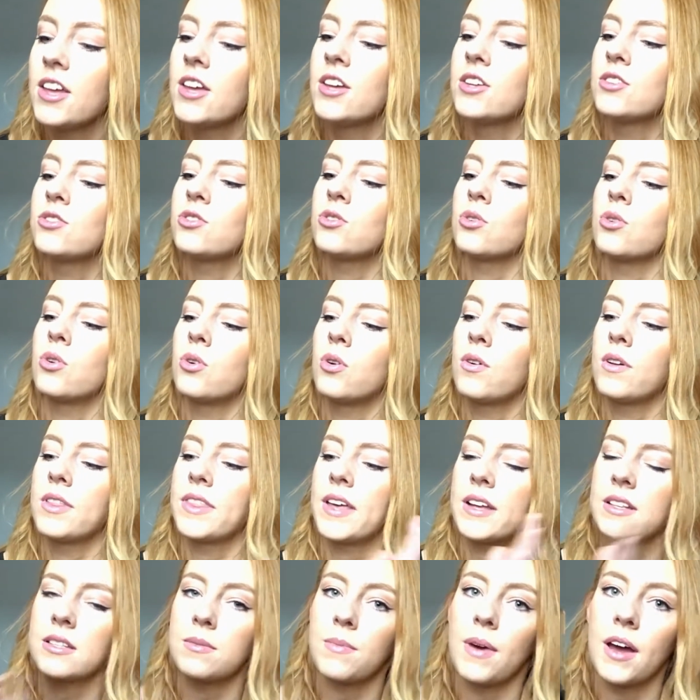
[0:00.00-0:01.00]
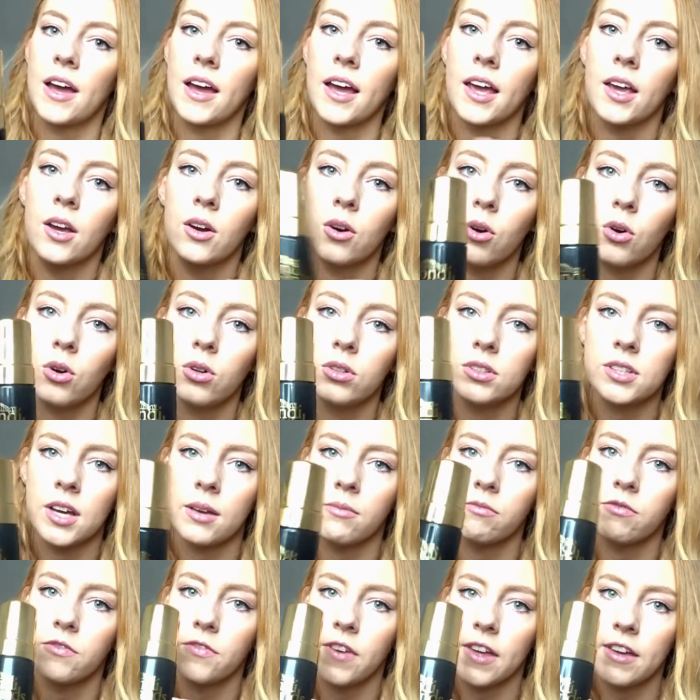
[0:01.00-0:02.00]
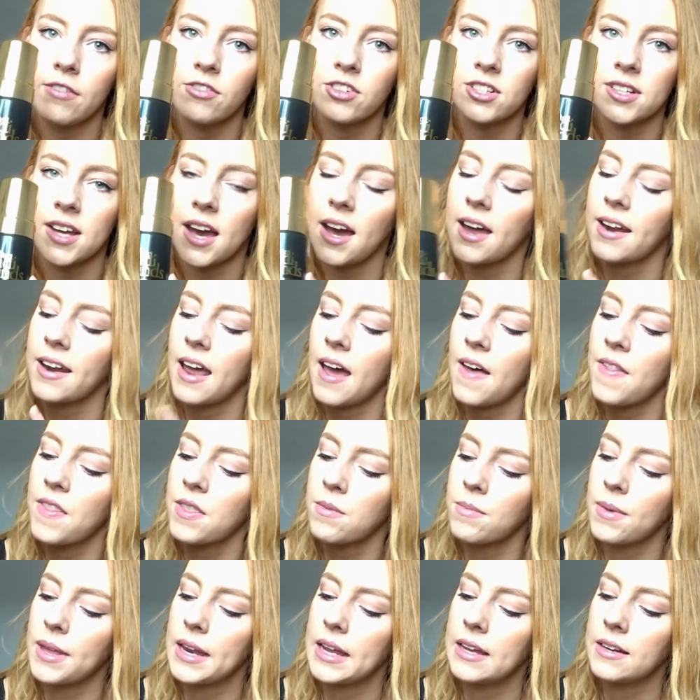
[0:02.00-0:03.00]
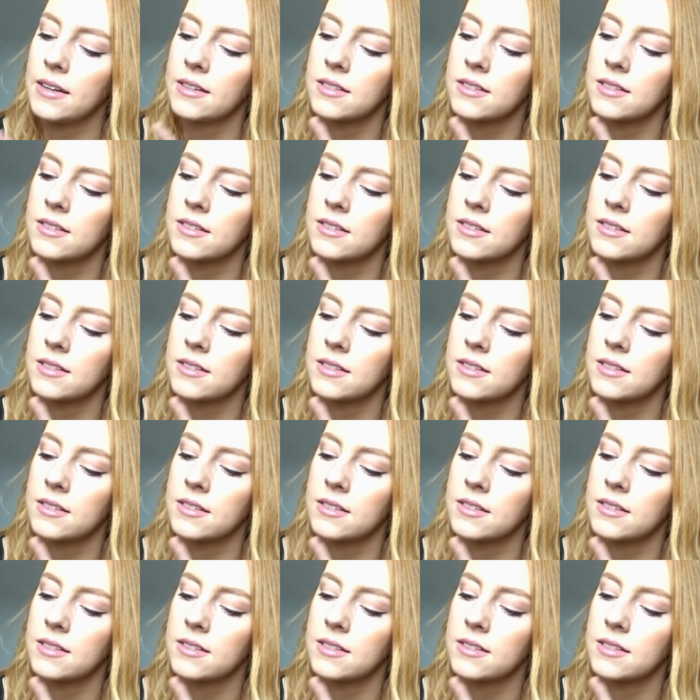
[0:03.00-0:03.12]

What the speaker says: So that's my all-time favourite tan at the minute,